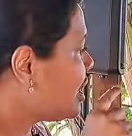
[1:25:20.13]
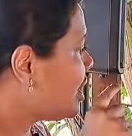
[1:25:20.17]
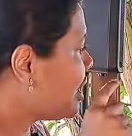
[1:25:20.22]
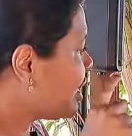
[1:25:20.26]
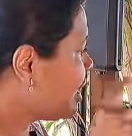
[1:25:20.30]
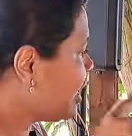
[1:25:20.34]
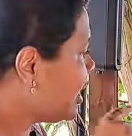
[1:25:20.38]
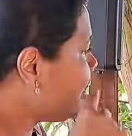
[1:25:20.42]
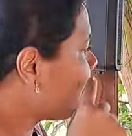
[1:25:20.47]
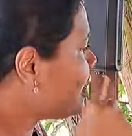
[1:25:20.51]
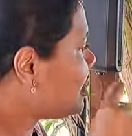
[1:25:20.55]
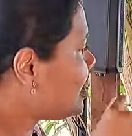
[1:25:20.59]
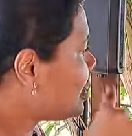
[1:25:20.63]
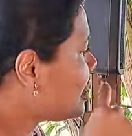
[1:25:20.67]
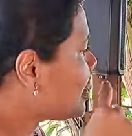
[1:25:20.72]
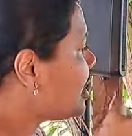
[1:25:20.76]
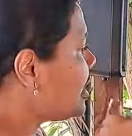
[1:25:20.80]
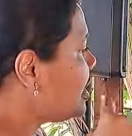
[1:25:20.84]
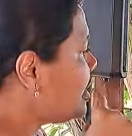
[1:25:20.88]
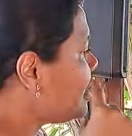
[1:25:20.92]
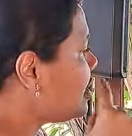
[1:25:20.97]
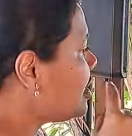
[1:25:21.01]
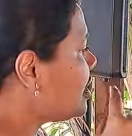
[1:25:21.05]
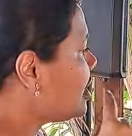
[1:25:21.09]
again and
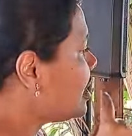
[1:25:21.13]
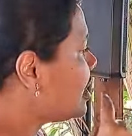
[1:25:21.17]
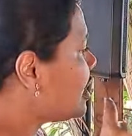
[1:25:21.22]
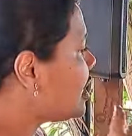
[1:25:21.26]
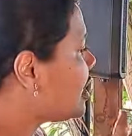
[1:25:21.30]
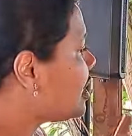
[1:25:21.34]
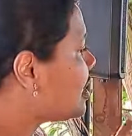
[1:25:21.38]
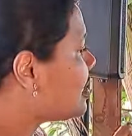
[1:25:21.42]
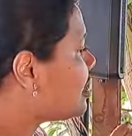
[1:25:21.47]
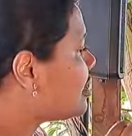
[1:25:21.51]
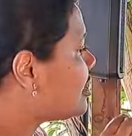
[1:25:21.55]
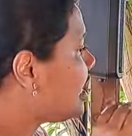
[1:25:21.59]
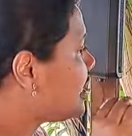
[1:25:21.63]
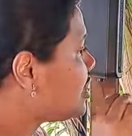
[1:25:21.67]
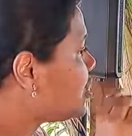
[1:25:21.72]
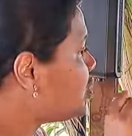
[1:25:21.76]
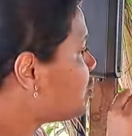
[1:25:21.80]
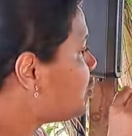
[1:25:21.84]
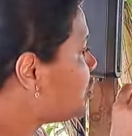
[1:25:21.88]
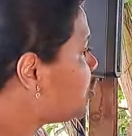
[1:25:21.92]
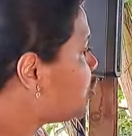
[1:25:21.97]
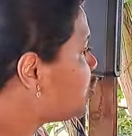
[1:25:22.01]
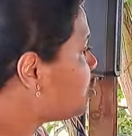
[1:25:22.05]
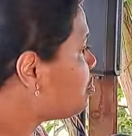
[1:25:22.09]
again and again,
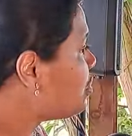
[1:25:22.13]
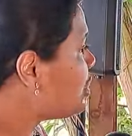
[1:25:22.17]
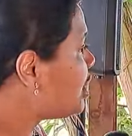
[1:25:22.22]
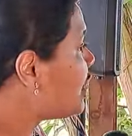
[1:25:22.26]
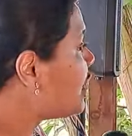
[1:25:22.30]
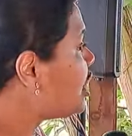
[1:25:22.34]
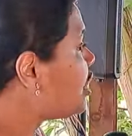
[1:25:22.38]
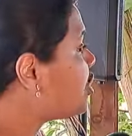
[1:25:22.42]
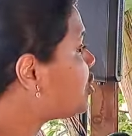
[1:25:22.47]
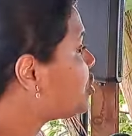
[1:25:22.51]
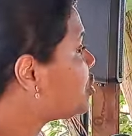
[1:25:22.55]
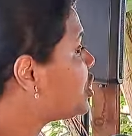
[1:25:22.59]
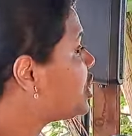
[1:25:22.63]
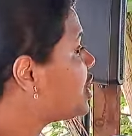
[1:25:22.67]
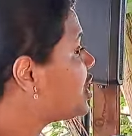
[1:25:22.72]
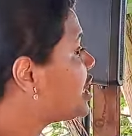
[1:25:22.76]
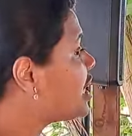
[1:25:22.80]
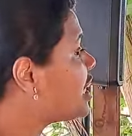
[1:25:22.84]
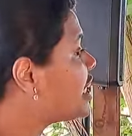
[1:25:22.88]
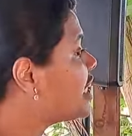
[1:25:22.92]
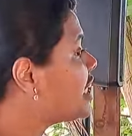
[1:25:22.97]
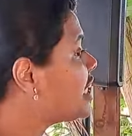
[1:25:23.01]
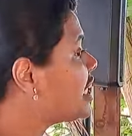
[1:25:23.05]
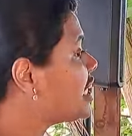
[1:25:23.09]
that's when you begin to
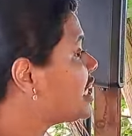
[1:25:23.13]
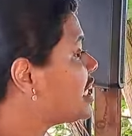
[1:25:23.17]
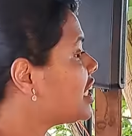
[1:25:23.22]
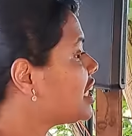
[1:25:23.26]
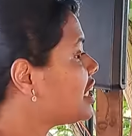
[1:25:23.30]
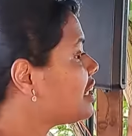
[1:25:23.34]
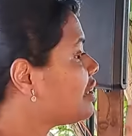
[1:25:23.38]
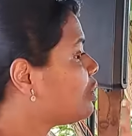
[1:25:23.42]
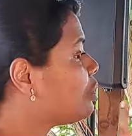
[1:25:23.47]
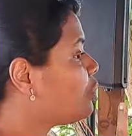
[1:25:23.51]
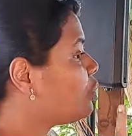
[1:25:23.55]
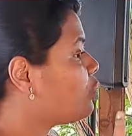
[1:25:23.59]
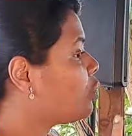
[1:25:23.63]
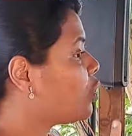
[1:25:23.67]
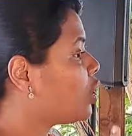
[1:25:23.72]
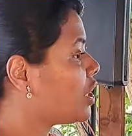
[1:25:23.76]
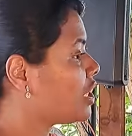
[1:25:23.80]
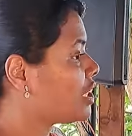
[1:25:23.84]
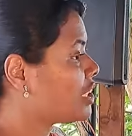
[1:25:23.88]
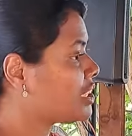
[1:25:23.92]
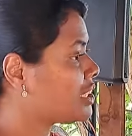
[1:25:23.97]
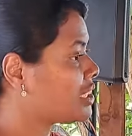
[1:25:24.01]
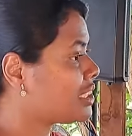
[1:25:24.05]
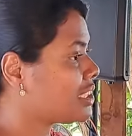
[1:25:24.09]
hear the
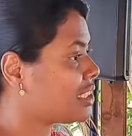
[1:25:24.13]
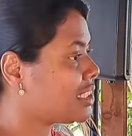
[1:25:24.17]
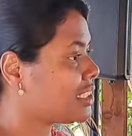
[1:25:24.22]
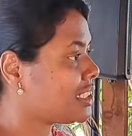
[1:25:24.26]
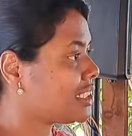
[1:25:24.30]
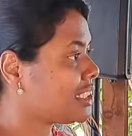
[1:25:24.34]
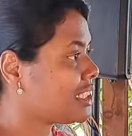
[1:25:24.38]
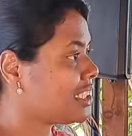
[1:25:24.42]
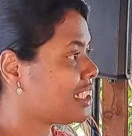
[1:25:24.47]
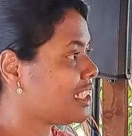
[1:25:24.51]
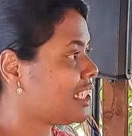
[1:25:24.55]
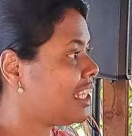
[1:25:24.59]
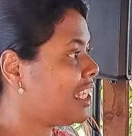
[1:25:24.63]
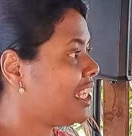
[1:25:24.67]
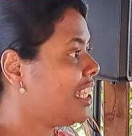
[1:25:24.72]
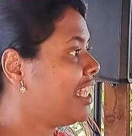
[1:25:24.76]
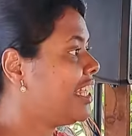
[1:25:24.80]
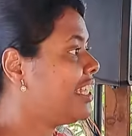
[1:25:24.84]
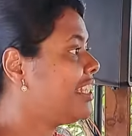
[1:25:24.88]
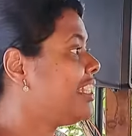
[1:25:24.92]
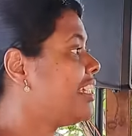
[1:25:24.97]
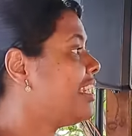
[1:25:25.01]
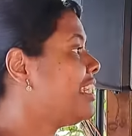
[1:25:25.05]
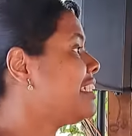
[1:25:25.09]
voice.
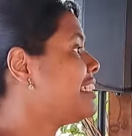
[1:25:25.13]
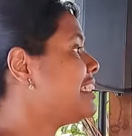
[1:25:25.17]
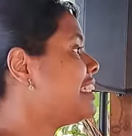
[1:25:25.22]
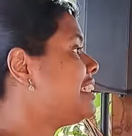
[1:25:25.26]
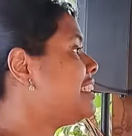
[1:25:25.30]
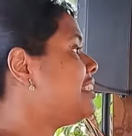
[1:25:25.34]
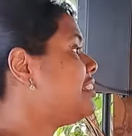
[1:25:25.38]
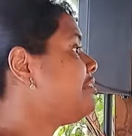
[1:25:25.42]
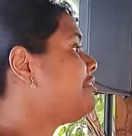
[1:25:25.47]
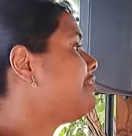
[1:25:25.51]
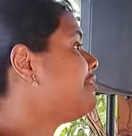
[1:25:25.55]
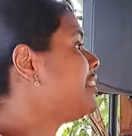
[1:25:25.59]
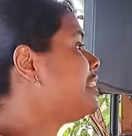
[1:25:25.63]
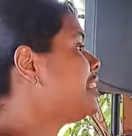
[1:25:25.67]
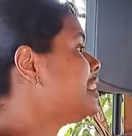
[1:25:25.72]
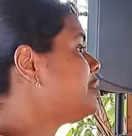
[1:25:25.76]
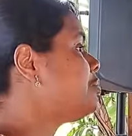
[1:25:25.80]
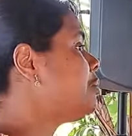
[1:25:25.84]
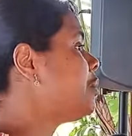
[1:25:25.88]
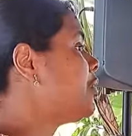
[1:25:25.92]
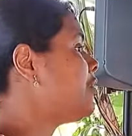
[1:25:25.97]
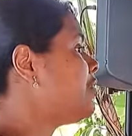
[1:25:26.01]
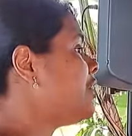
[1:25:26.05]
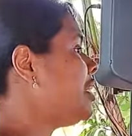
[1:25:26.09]
There is a
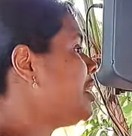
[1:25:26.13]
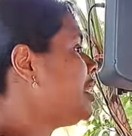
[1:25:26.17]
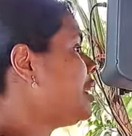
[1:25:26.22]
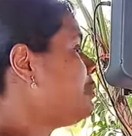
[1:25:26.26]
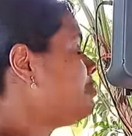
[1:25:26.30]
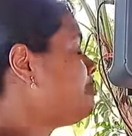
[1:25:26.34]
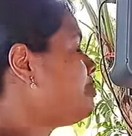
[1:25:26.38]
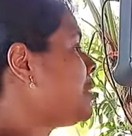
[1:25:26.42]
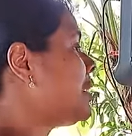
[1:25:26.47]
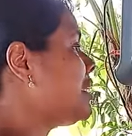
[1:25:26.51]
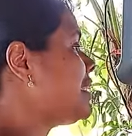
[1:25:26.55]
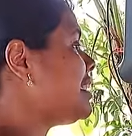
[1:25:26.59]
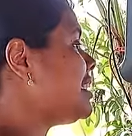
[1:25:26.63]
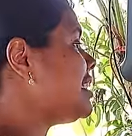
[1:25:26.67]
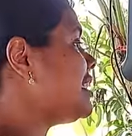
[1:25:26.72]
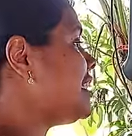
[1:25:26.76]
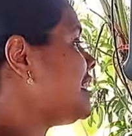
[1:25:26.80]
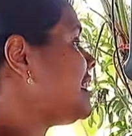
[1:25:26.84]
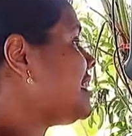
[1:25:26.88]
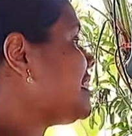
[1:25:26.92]
difference between a person